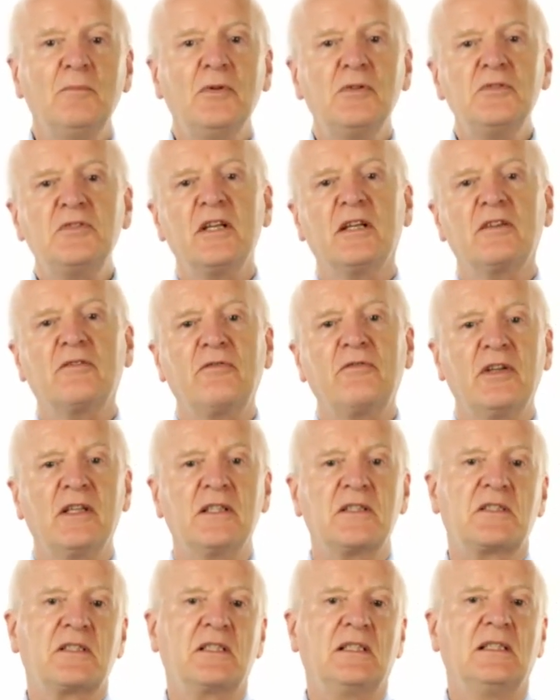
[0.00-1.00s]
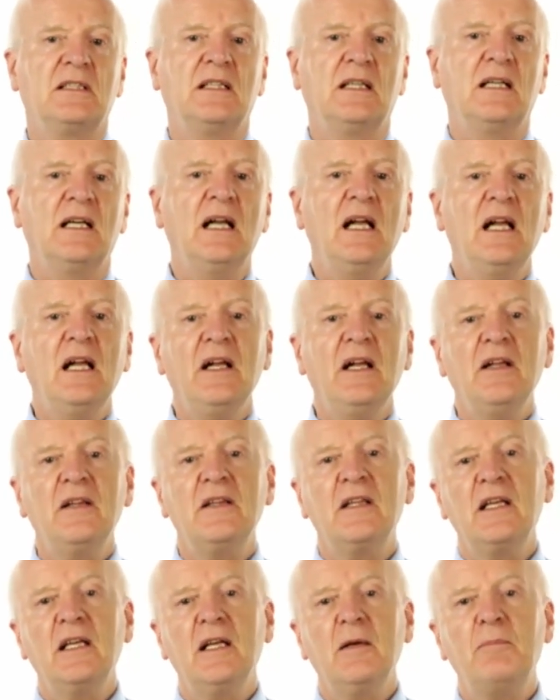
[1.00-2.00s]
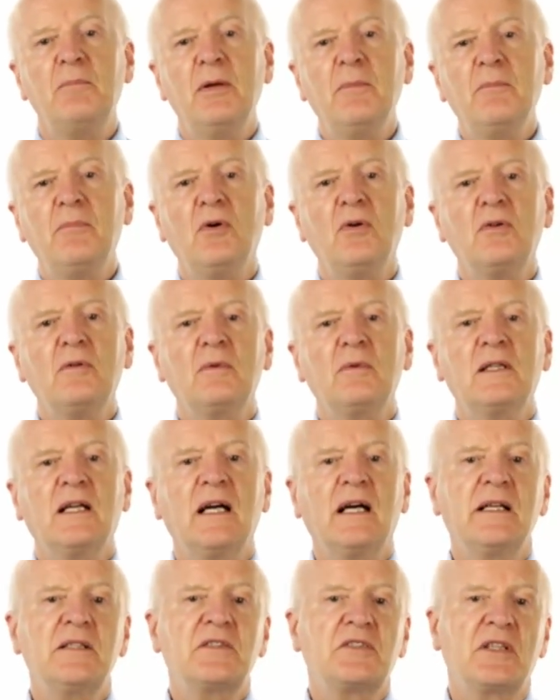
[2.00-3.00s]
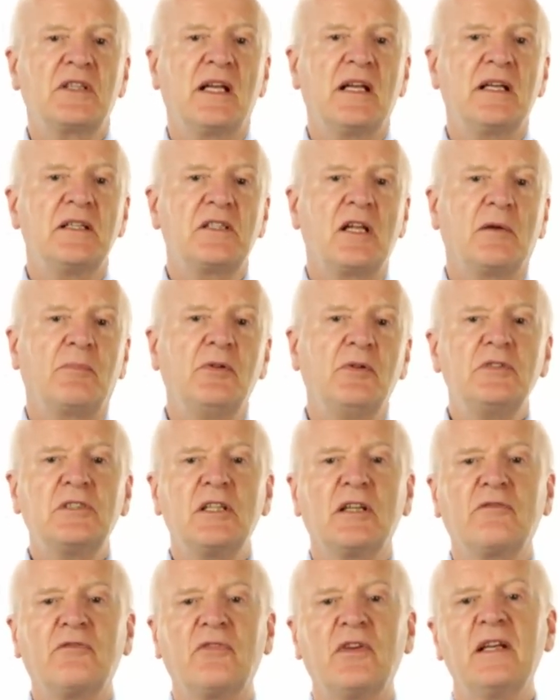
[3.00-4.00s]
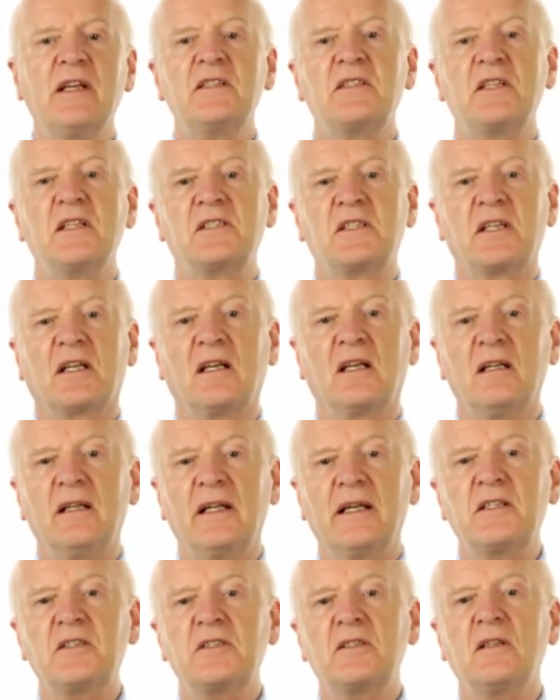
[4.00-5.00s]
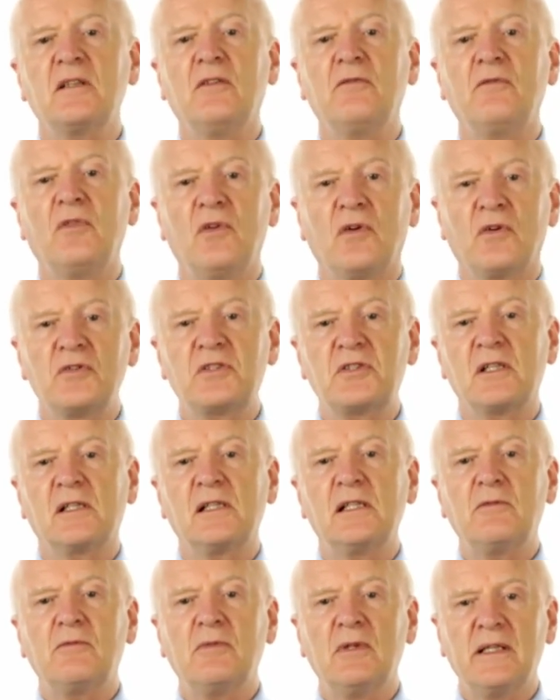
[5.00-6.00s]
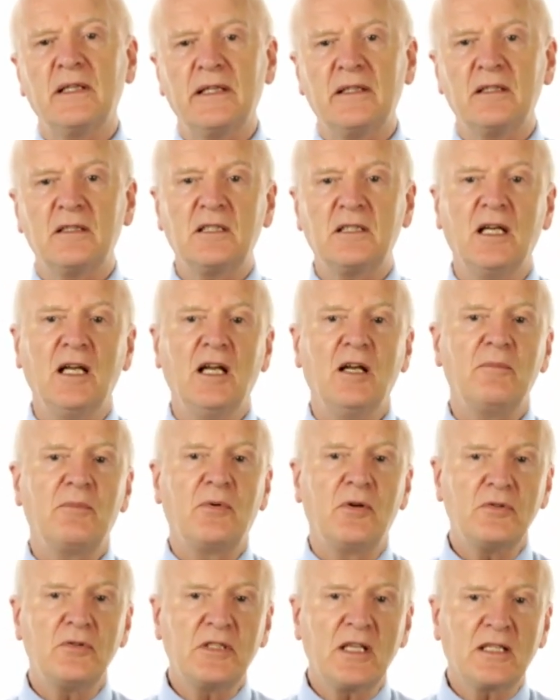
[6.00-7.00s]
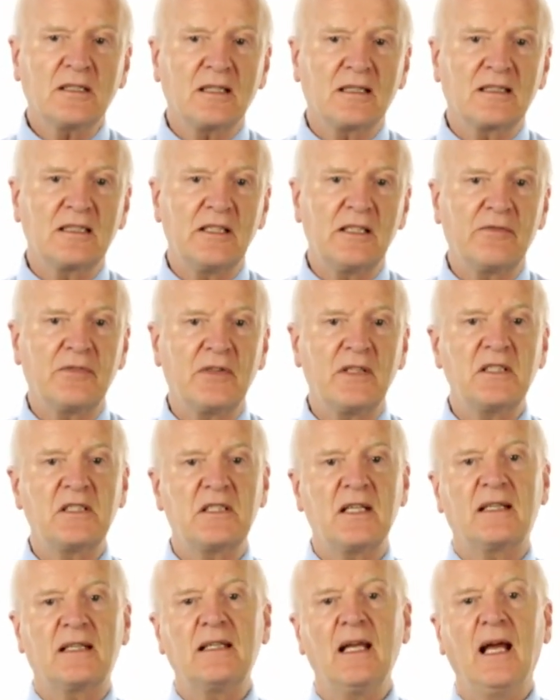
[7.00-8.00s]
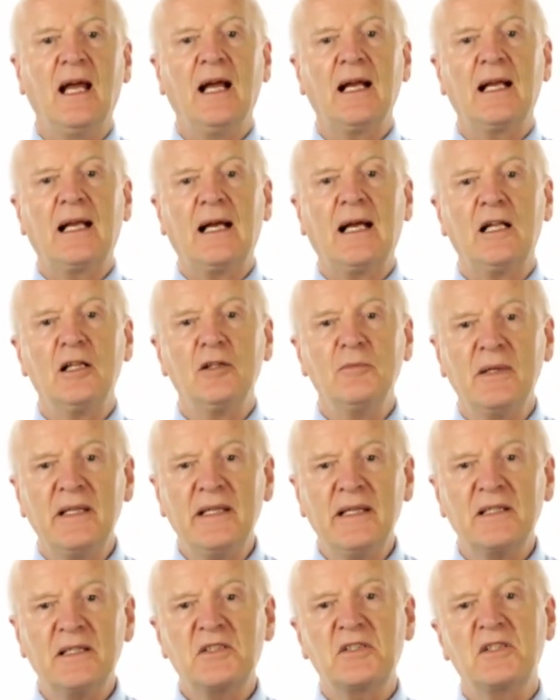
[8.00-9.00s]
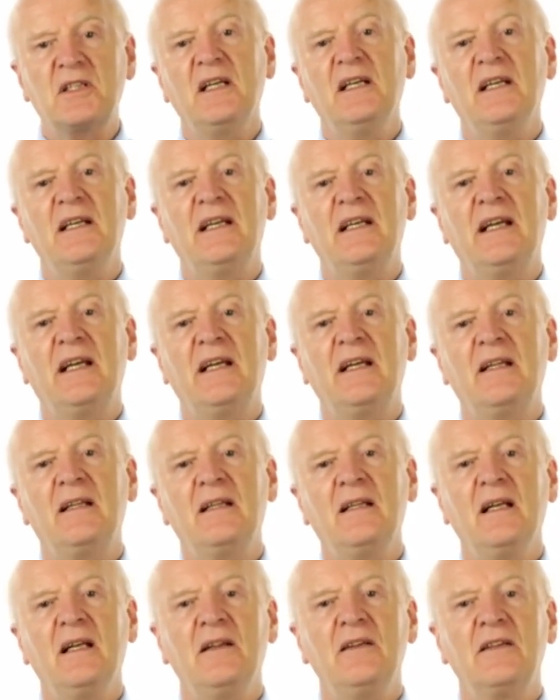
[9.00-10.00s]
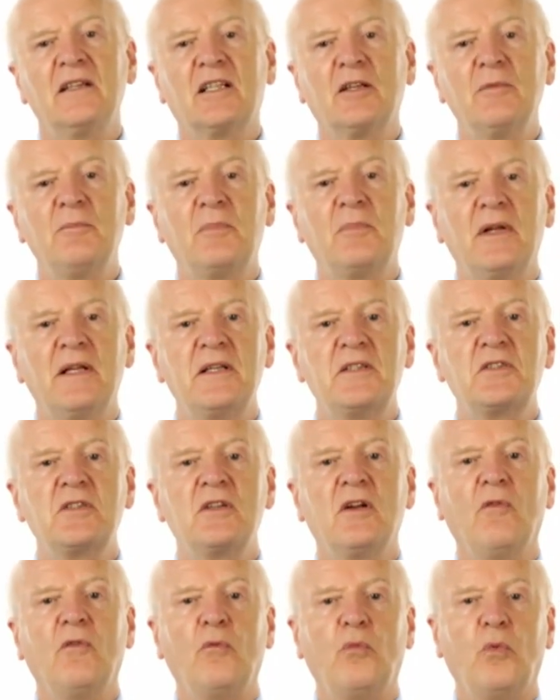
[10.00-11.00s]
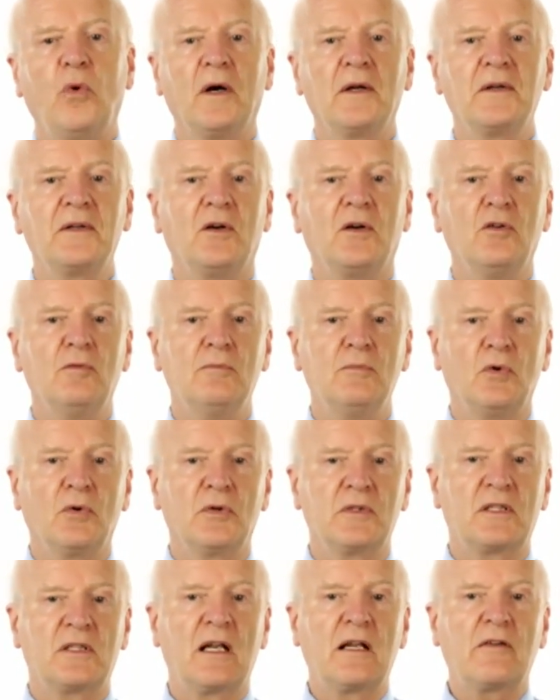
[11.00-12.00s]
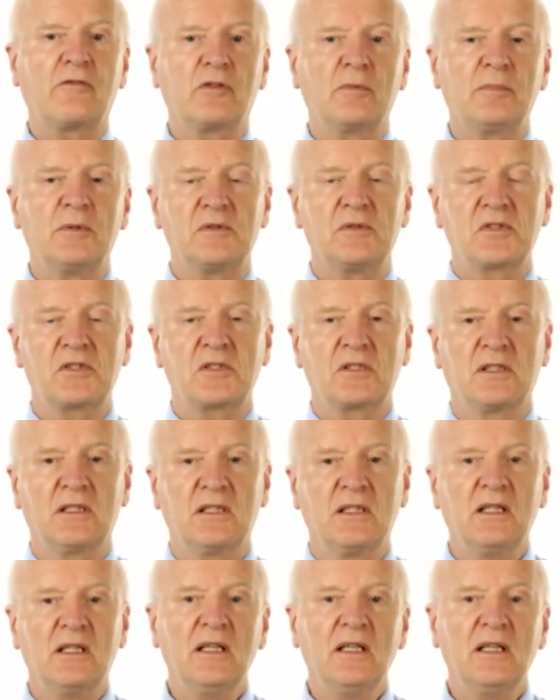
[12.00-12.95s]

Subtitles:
Project phase. The PMBOK guide says a project phase is a collection of logically related project activities that culminates in the completion of one or more deliverables.